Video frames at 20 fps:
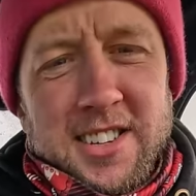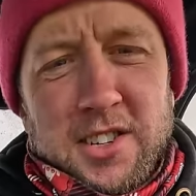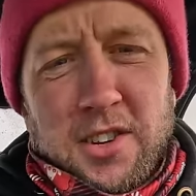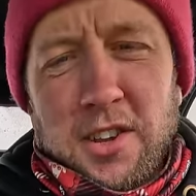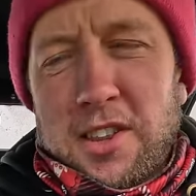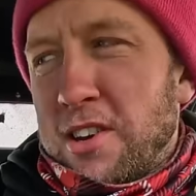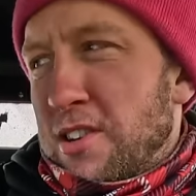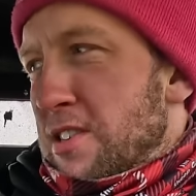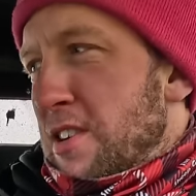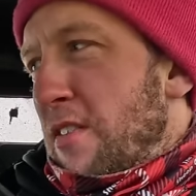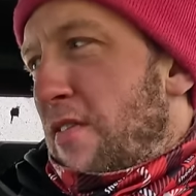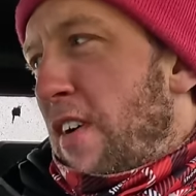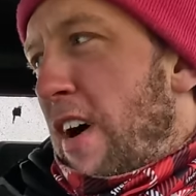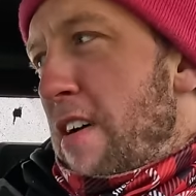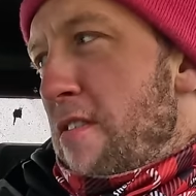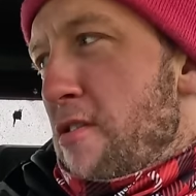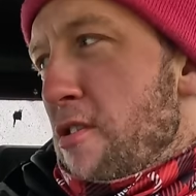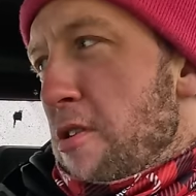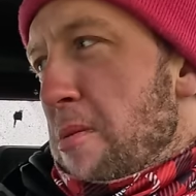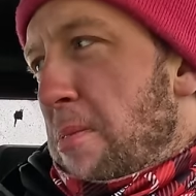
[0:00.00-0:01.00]

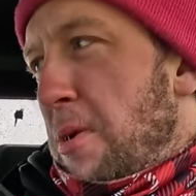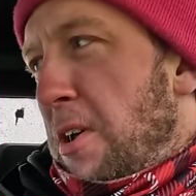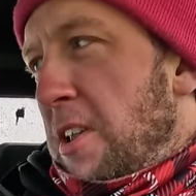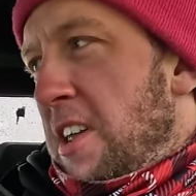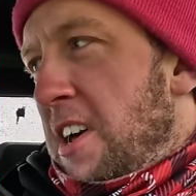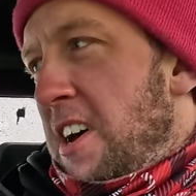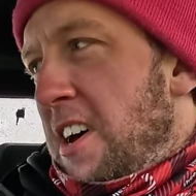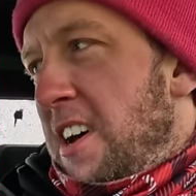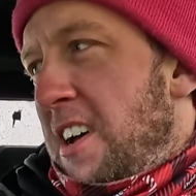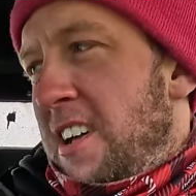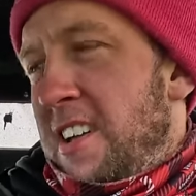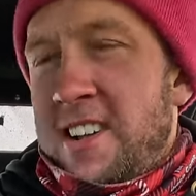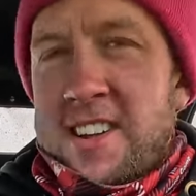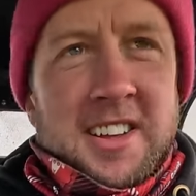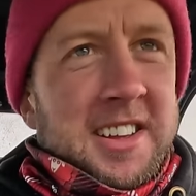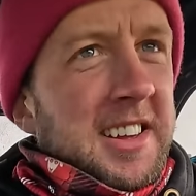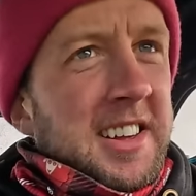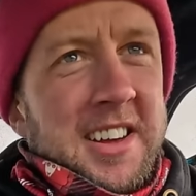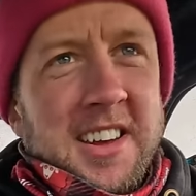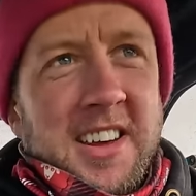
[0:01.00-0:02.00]
2005 you were born.
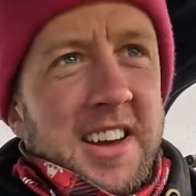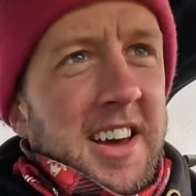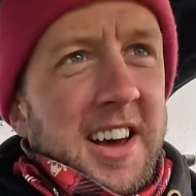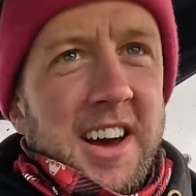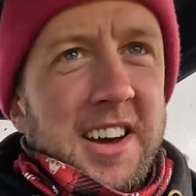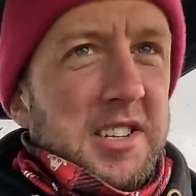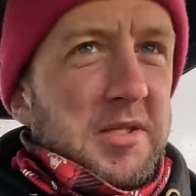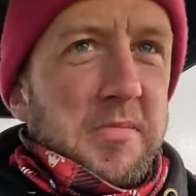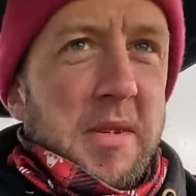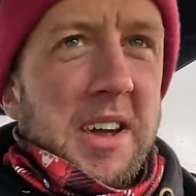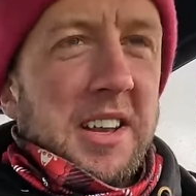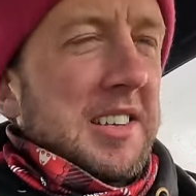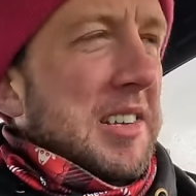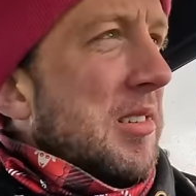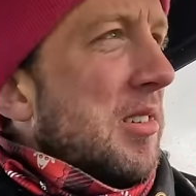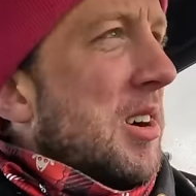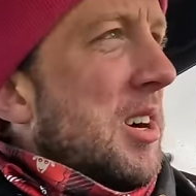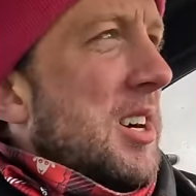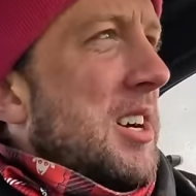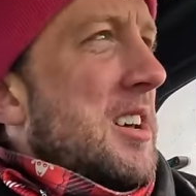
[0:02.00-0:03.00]
That's
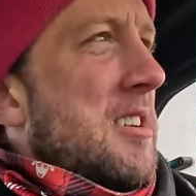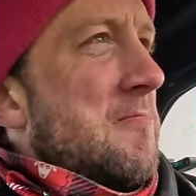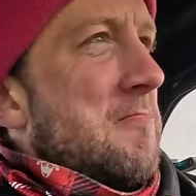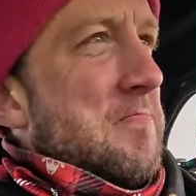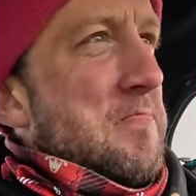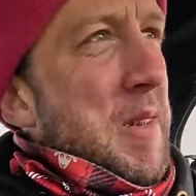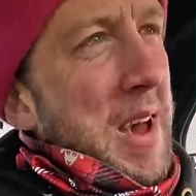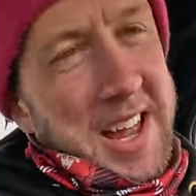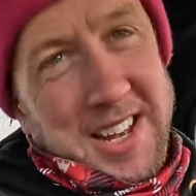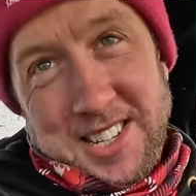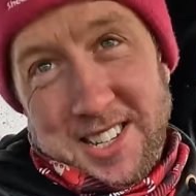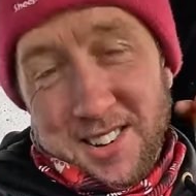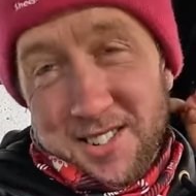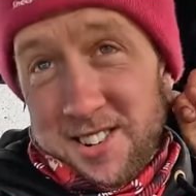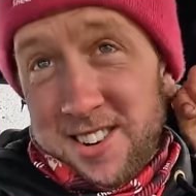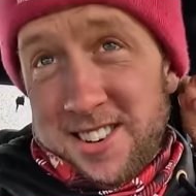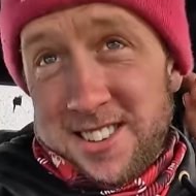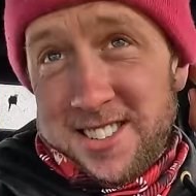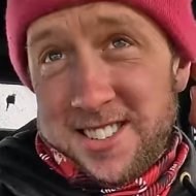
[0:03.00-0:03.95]
mental. Mental.